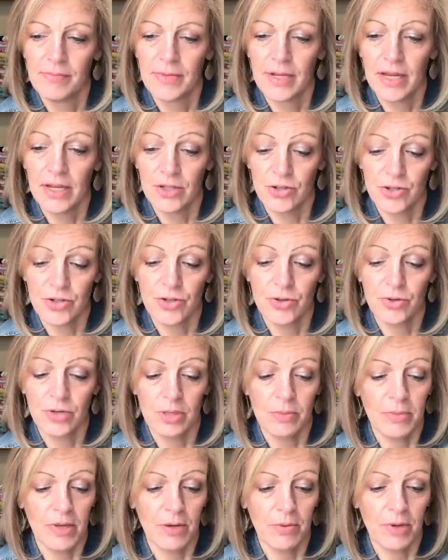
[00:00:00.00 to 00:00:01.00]
and you're sewing
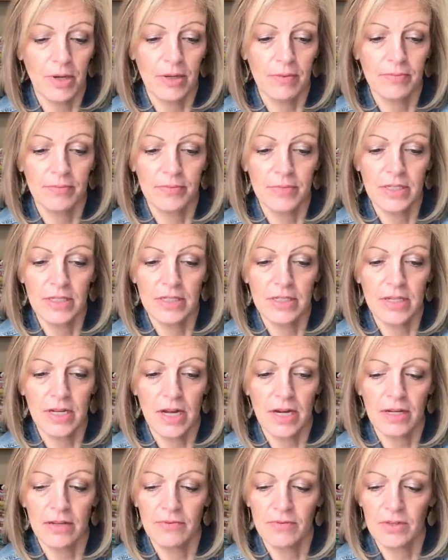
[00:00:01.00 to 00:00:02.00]
them that way. It's
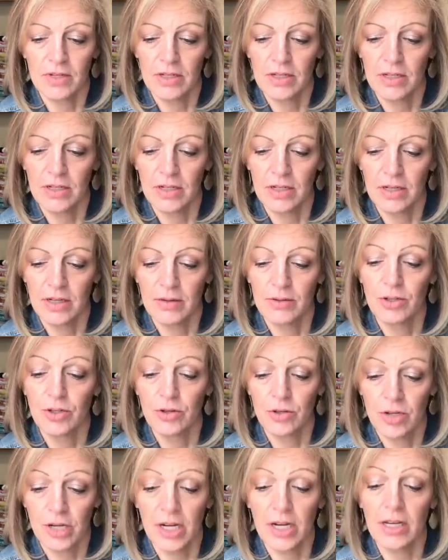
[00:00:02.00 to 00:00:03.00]
not even, uh,
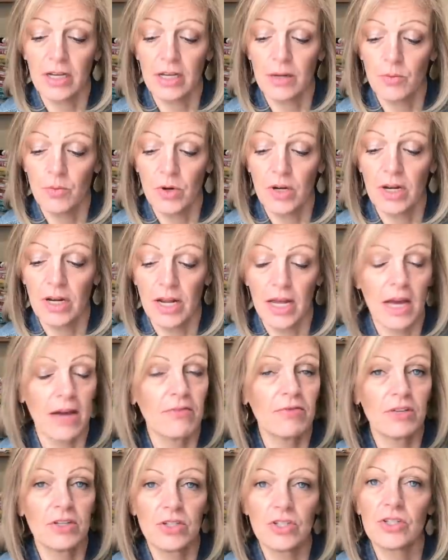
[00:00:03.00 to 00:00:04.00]
you're cutting them one and a
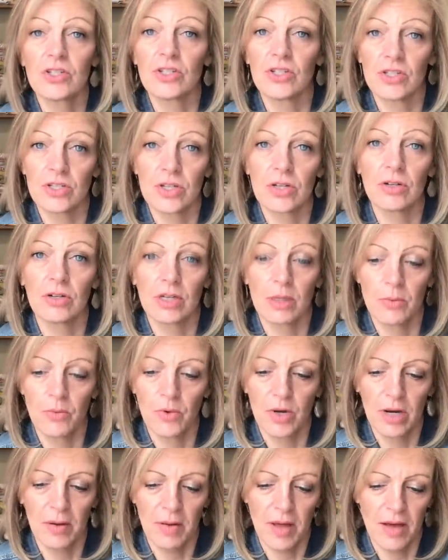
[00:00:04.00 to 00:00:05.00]
half inches and sewing them
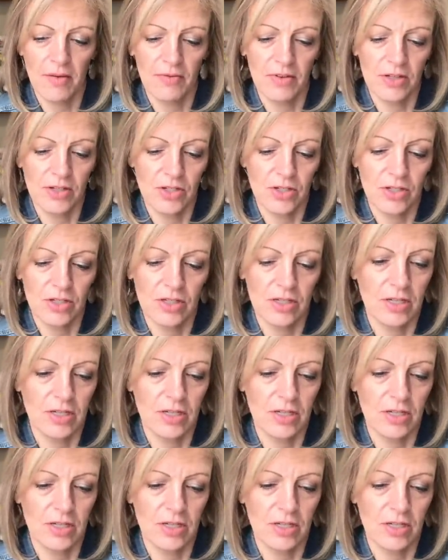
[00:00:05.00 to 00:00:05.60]
one and a half inches.